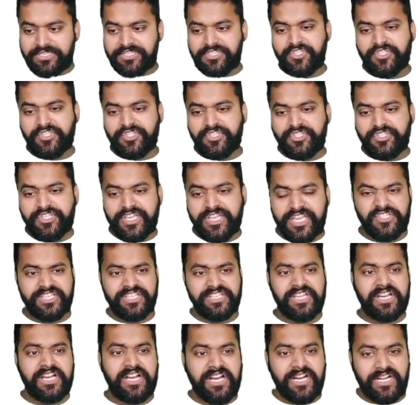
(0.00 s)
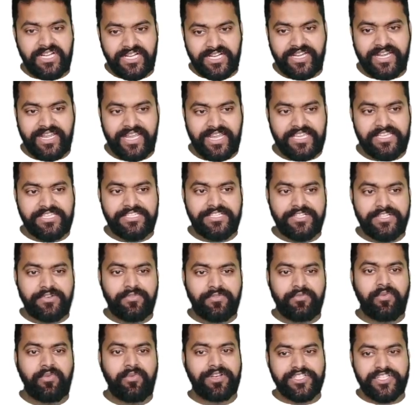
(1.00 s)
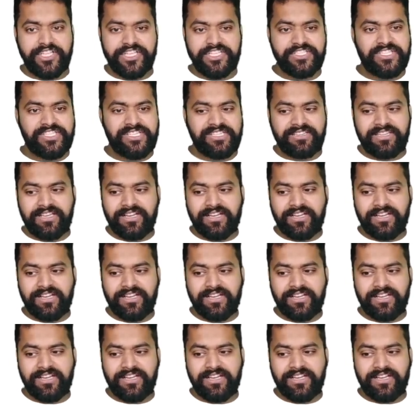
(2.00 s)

changing the context for changing the